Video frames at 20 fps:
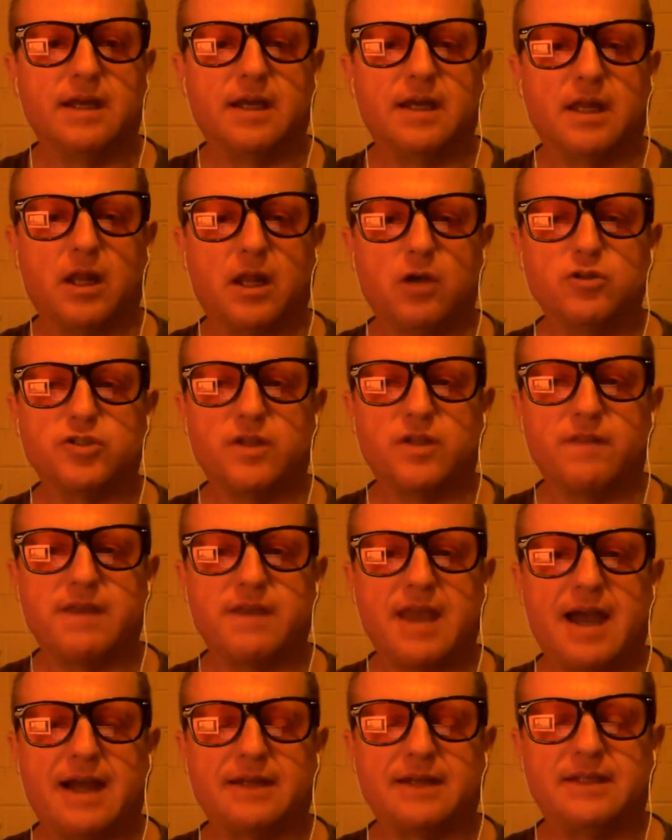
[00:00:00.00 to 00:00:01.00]
close to
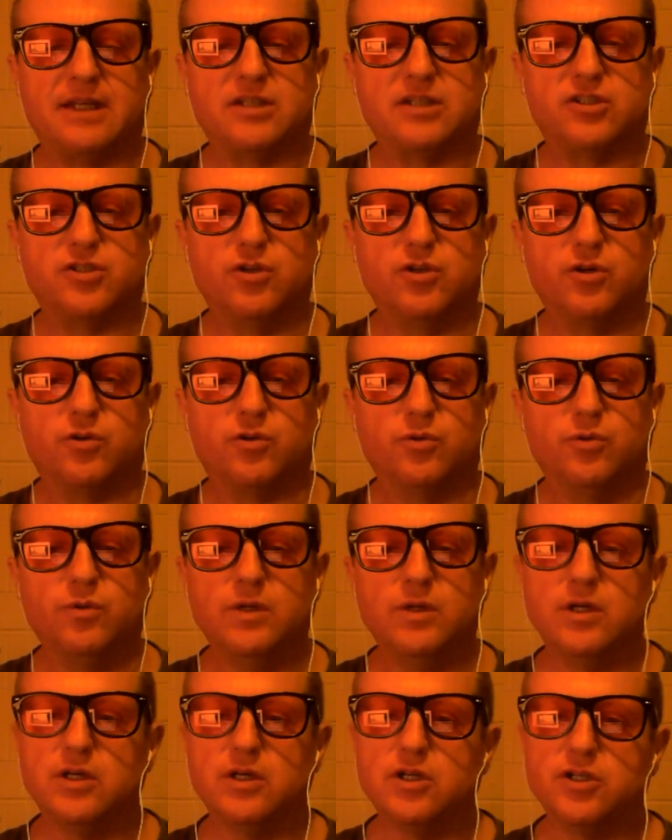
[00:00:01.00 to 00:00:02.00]
the Arctic Circle
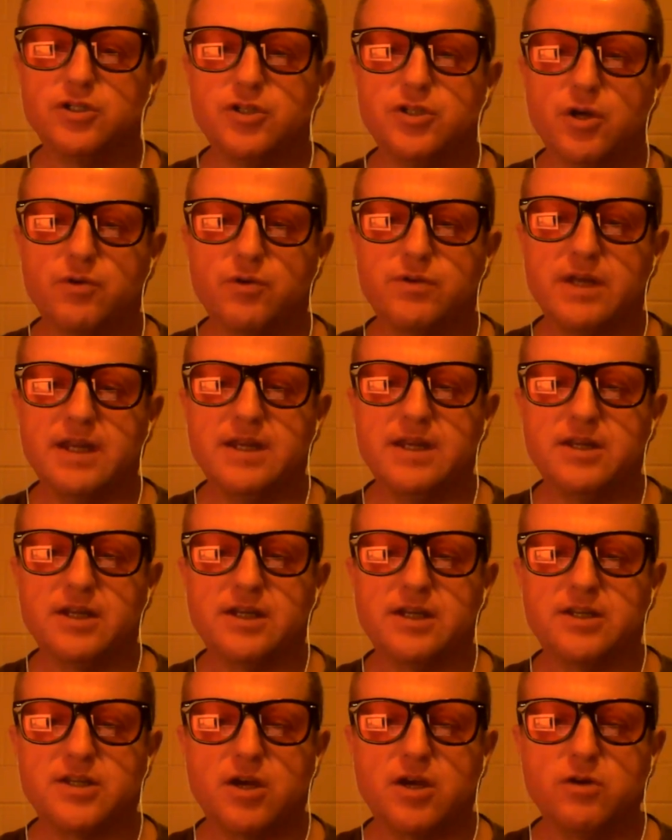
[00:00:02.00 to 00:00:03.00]
don't get into
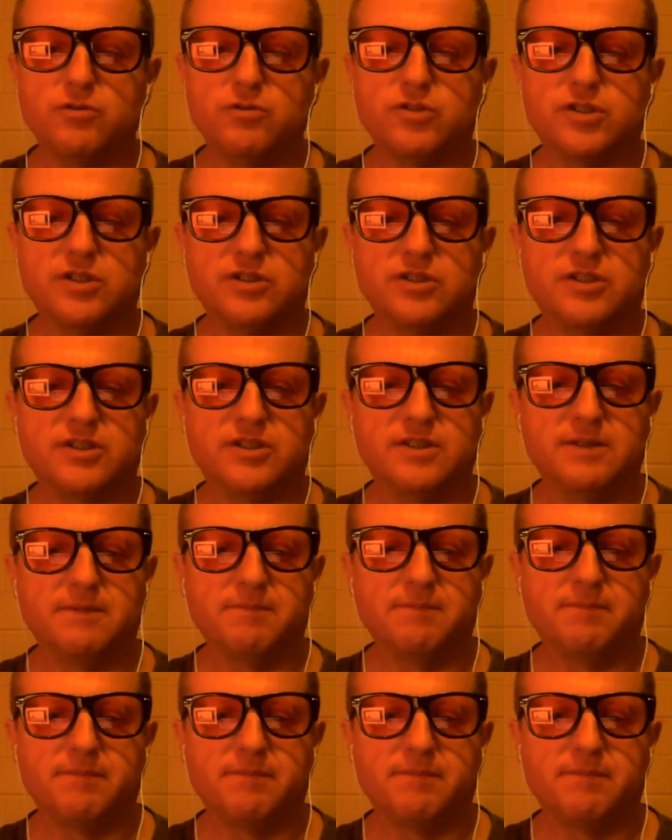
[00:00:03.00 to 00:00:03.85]
ketosis.